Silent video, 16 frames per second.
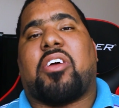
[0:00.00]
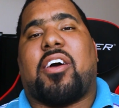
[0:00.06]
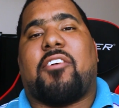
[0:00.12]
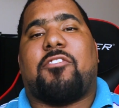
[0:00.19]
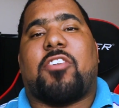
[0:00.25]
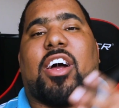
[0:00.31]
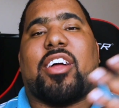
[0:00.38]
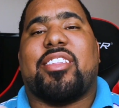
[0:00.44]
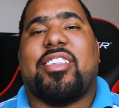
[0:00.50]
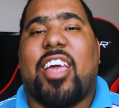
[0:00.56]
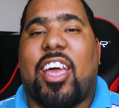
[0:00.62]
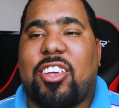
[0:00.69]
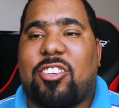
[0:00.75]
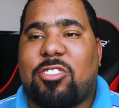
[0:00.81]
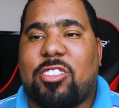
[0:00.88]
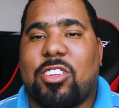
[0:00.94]
a
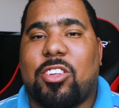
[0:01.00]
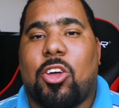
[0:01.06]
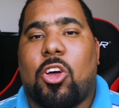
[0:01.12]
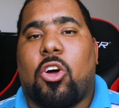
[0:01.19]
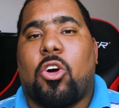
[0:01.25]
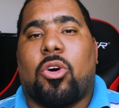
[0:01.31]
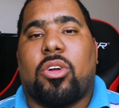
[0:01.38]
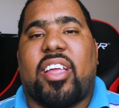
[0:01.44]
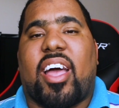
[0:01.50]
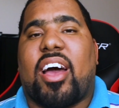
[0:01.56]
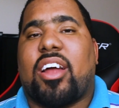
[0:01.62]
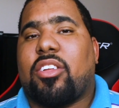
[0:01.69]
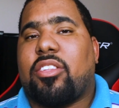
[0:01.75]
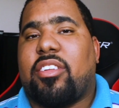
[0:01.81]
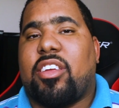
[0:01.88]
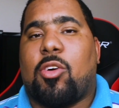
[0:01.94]
foundation on how
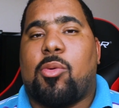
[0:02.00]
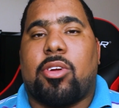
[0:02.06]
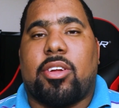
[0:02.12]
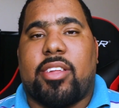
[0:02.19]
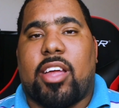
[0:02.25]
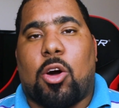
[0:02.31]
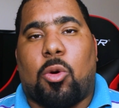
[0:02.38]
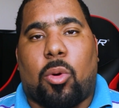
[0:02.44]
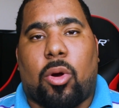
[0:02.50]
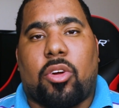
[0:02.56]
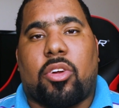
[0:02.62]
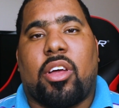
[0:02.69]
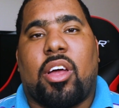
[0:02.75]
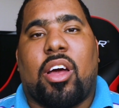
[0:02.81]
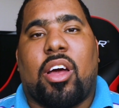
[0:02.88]
to deal with your network.